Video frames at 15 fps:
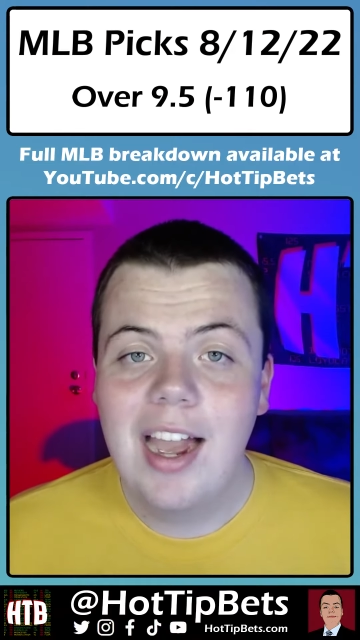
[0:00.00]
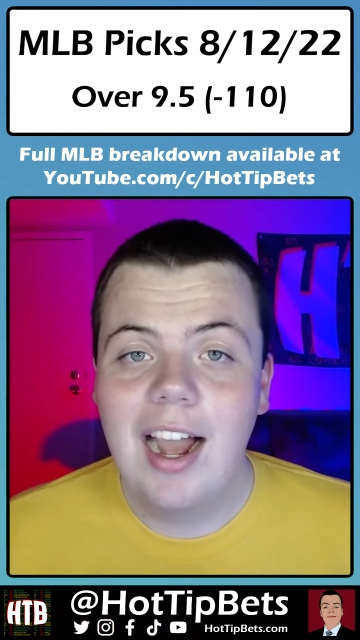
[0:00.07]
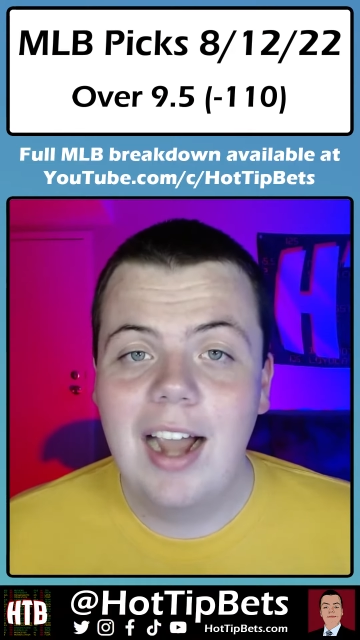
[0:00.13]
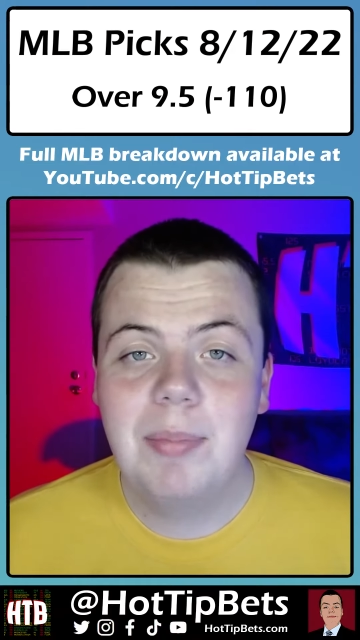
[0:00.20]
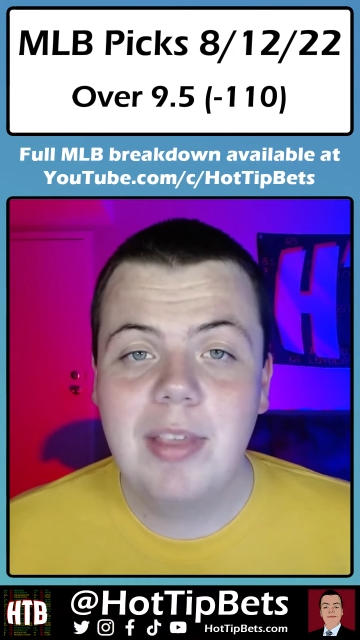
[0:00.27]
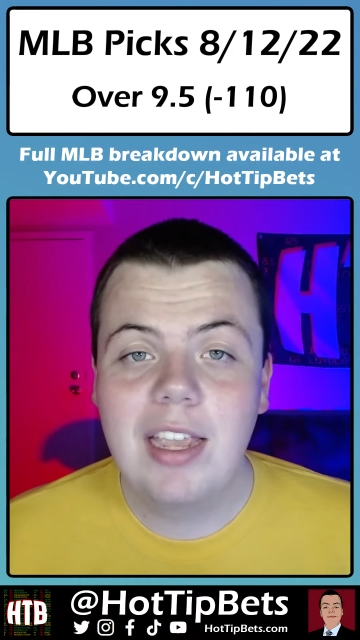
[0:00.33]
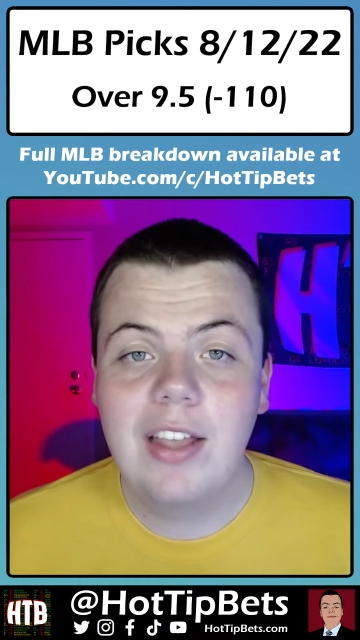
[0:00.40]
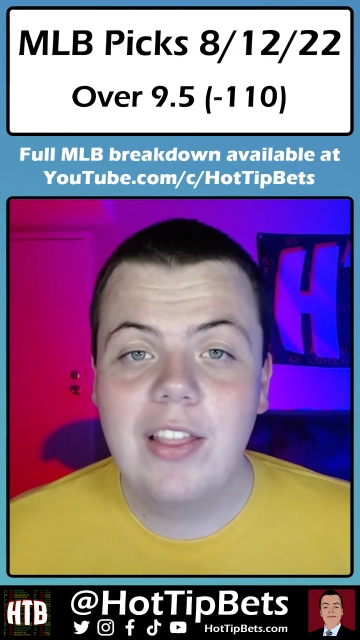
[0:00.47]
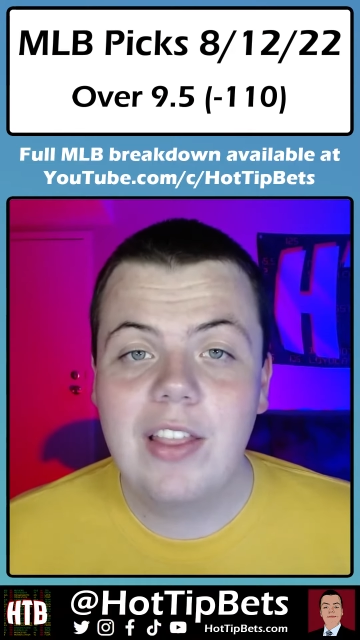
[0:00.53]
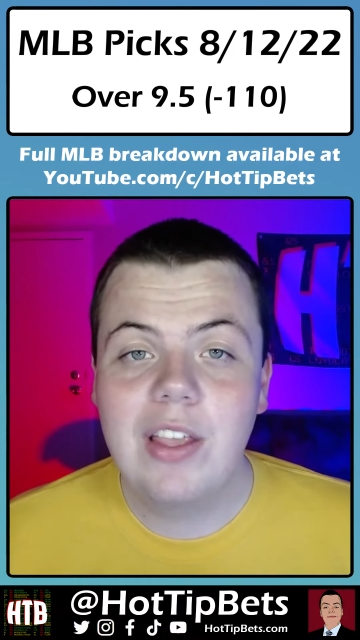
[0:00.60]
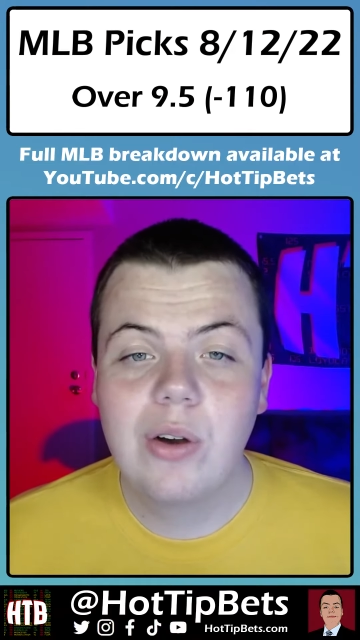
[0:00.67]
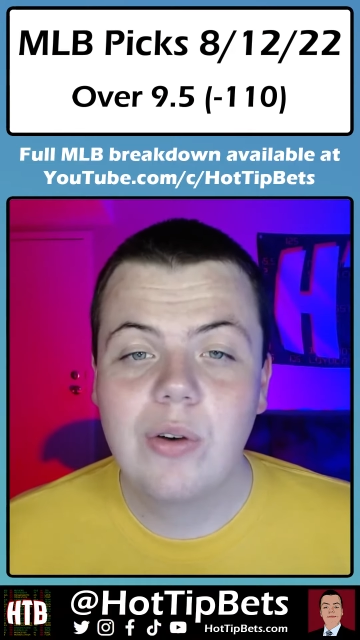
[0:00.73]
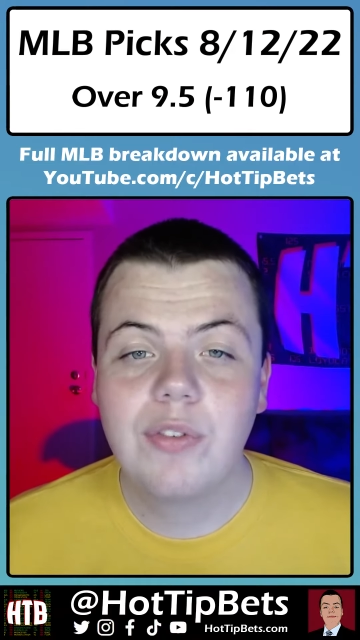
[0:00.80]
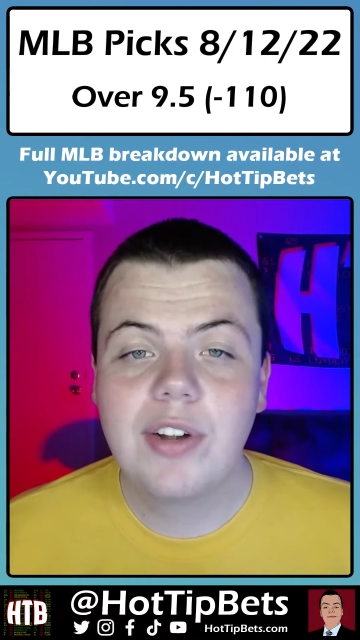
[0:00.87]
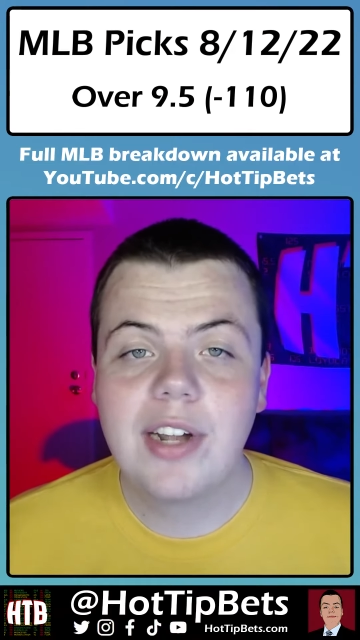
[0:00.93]
I'm taking the
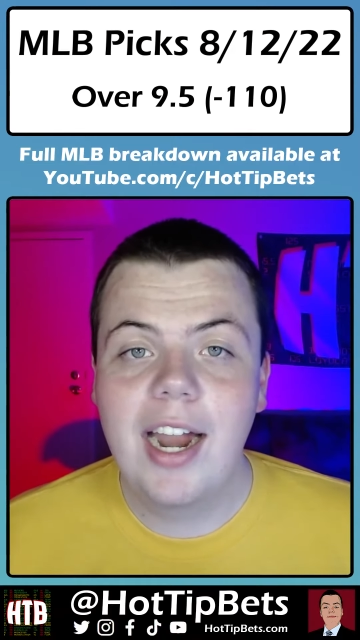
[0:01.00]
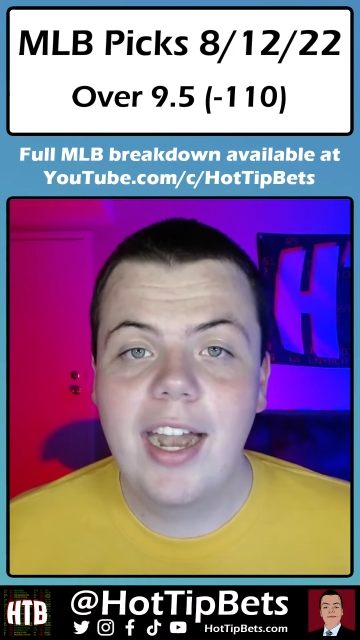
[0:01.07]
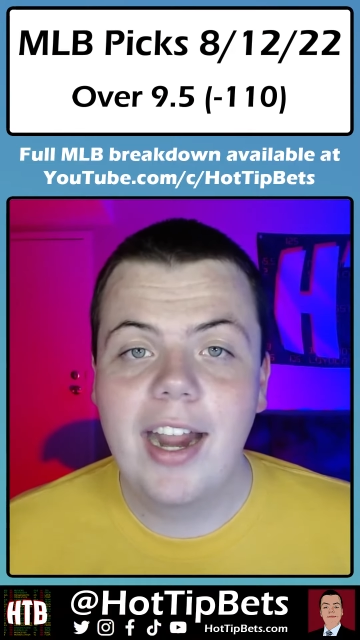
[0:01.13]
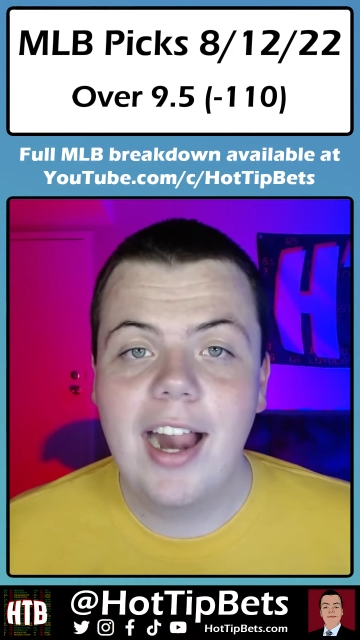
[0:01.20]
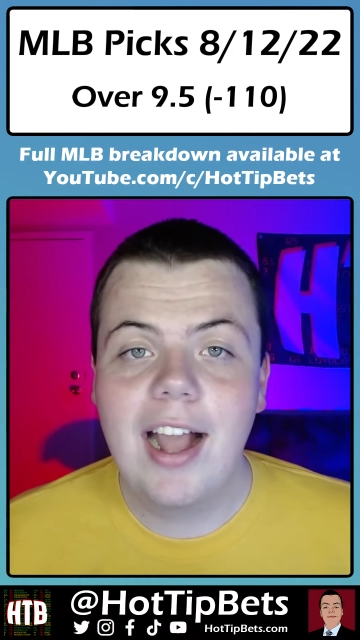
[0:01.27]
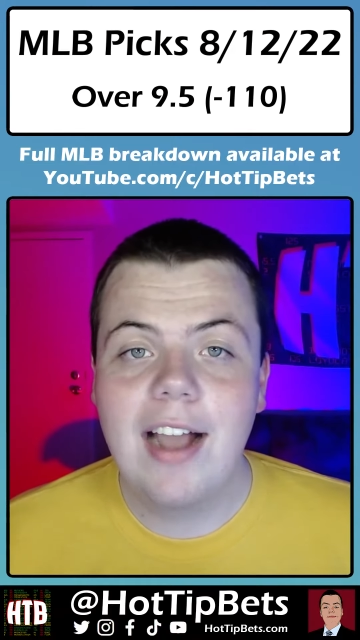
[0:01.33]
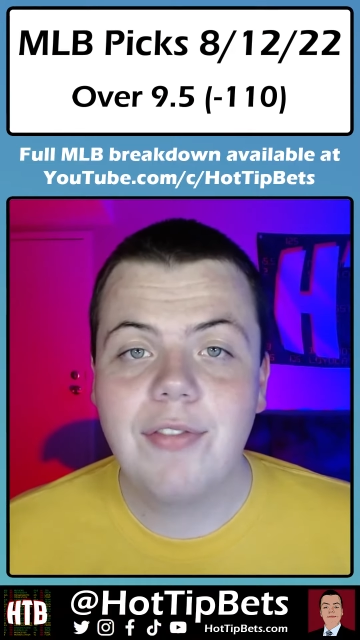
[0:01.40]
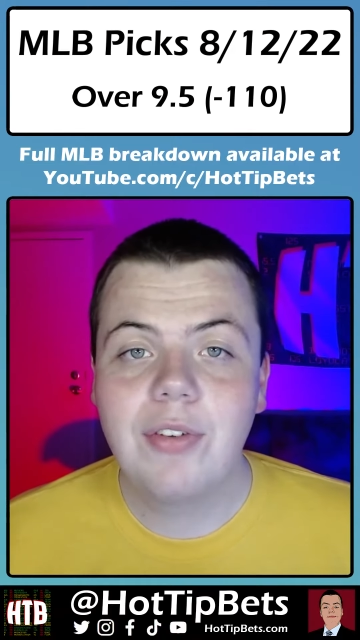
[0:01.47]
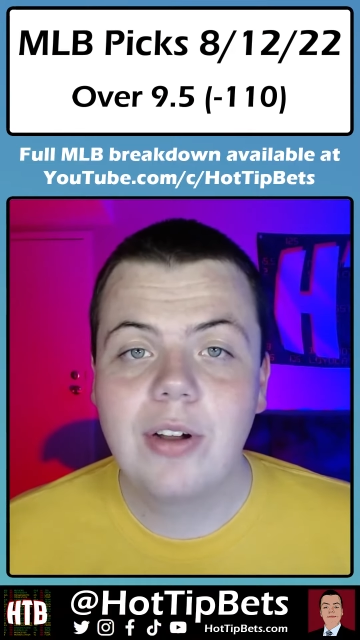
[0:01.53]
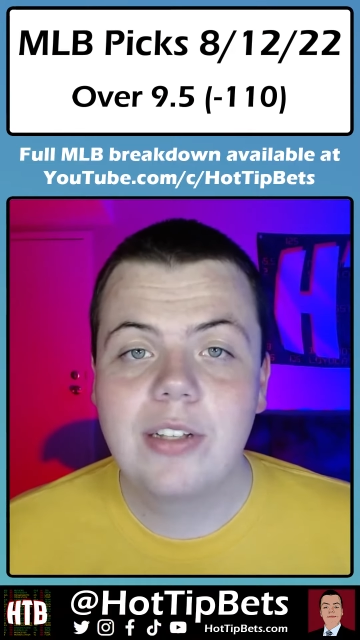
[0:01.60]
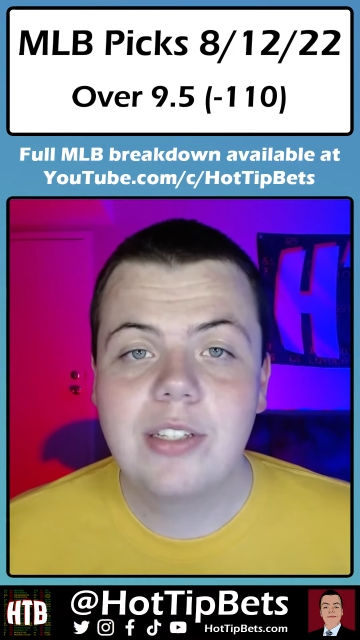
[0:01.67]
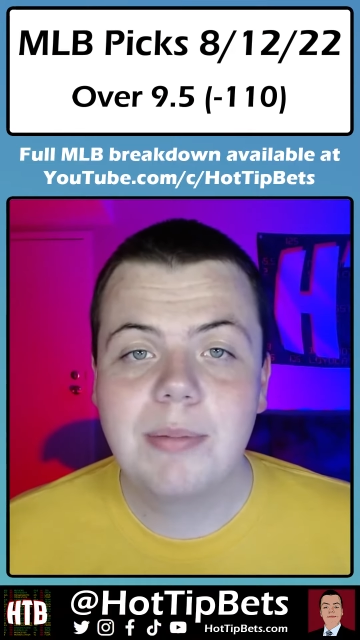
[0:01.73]
over nine and a half runs at